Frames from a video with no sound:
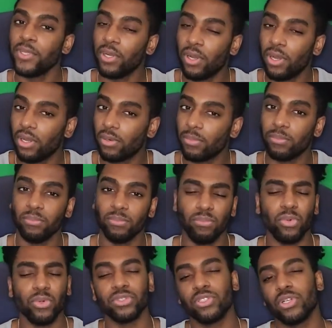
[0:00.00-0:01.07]
on
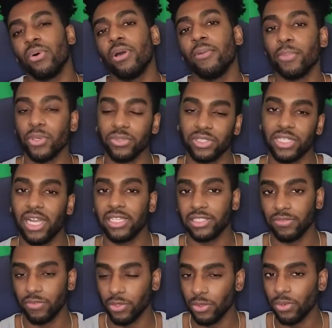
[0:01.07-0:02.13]
more so on both sides
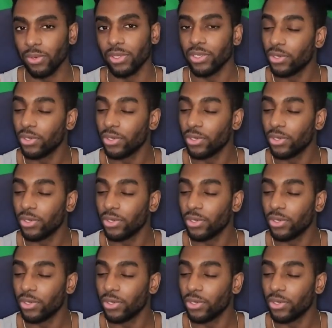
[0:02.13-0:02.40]
of the court.